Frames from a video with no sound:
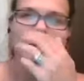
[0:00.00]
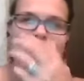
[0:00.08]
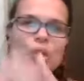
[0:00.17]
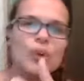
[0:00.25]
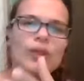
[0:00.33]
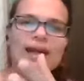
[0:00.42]

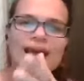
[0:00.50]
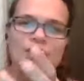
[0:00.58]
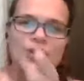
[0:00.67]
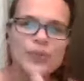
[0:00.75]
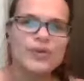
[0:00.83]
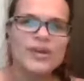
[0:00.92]
know like i
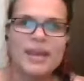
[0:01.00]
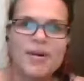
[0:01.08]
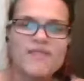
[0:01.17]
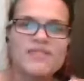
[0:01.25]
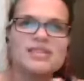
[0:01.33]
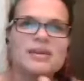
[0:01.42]
know their name
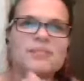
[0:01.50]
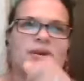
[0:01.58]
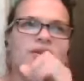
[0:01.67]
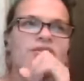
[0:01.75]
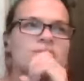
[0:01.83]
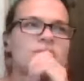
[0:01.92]
obviously it
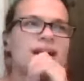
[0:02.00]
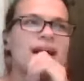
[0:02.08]
appears but